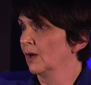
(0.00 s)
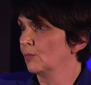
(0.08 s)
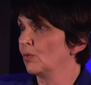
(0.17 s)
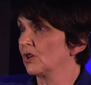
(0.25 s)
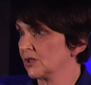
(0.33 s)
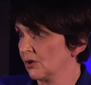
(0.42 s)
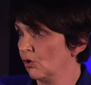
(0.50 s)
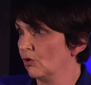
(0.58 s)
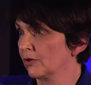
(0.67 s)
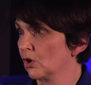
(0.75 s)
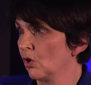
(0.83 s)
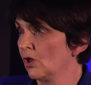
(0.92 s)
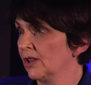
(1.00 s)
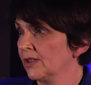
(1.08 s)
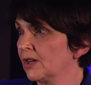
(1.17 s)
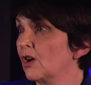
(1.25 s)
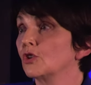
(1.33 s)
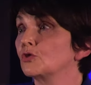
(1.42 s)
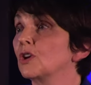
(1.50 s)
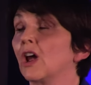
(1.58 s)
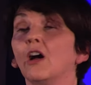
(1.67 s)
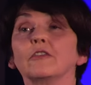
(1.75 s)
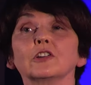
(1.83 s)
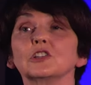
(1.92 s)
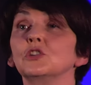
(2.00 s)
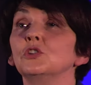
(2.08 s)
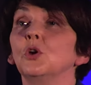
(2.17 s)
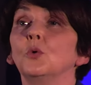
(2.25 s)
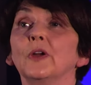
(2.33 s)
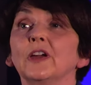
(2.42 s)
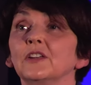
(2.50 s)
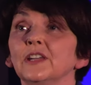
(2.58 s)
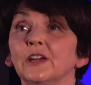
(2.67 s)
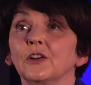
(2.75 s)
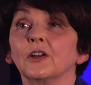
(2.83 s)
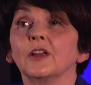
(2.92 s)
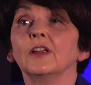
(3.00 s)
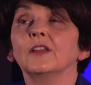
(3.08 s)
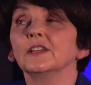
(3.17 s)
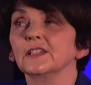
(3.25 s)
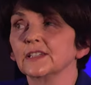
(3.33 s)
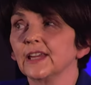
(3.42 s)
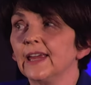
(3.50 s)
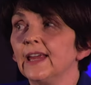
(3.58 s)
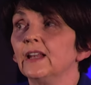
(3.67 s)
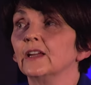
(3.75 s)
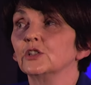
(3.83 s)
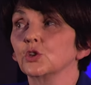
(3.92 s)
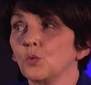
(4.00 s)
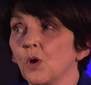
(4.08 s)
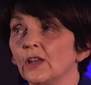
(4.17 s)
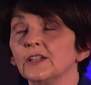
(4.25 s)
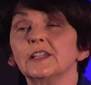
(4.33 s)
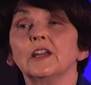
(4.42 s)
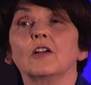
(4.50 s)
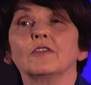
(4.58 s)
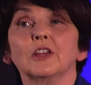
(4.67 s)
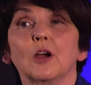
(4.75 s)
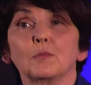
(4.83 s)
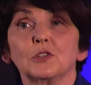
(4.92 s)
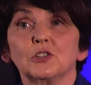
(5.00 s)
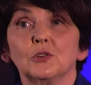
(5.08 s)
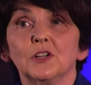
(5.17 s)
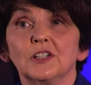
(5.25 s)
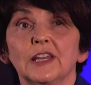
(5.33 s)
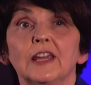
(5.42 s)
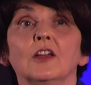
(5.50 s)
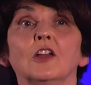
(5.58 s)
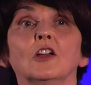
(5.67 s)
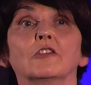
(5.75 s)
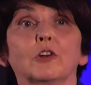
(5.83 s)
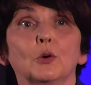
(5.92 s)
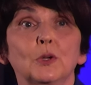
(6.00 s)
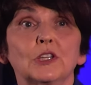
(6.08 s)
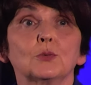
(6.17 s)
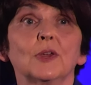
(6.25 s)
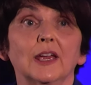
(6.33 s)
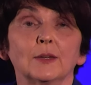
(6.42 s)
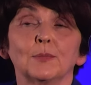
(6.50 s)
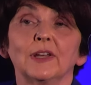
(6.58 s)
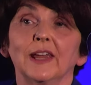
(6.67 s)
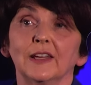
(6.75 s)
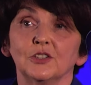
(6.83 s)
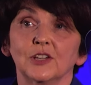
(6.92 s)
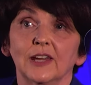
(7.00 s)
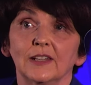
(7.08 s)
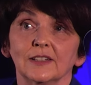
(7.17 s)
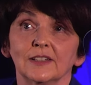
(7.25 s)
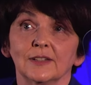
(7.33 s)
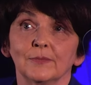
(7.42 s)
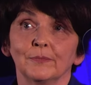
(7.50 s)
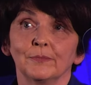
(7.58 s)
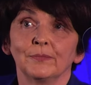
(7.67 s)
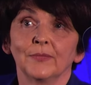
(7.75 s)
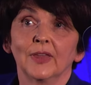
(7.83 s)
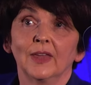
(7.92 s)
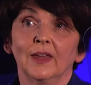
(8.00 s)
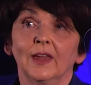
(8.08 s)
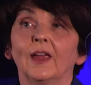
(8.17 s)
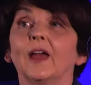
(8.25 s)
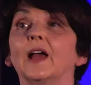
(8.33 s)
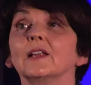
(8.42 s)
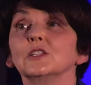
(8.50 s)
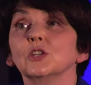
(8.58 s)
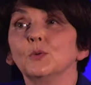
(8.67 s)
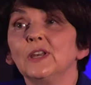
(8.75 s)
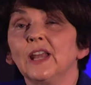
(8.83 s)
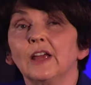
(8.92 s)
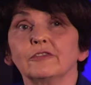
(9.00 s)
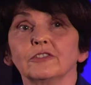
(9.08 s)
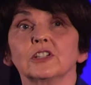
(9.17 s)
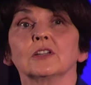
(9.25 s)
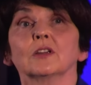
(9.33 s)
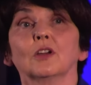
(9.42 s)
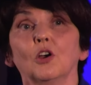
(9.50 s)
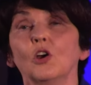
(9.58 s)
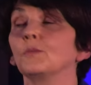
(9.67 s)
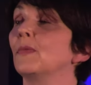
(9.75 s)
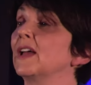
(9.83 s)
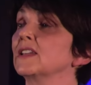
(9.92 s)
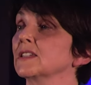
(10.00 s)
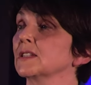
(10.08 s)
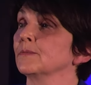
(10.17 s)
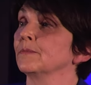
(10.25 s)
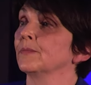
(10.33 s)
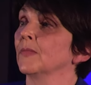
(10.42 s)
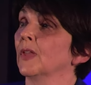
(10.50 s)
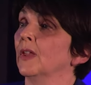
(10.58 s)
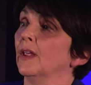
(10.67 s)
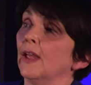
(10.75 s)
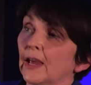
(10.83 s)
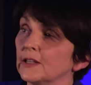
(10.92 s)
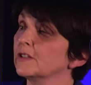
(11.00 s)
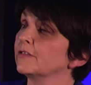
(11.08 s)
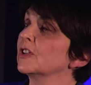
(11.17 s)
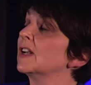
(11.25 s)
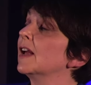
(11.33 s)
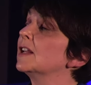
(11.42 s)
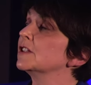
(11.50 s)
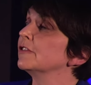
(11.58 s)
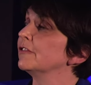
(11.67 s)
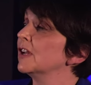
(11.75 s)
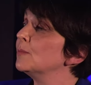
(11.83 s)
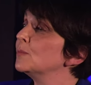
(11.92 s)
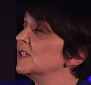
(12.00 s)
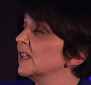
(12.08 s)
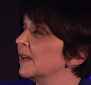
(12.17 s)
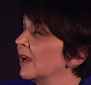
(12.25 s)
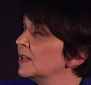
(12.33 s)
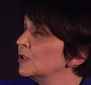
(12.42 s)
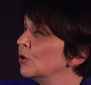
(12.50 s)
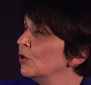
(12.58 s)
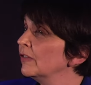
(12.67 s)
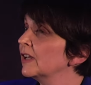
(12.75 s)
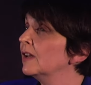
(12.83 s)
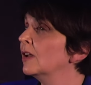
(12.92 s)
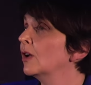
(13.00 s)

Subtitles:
But overall, the country offered nowhere near the scale and quality of the opportunity for which we had been educated. And so we left en masse, headed for the likes of Philips in Eindhoven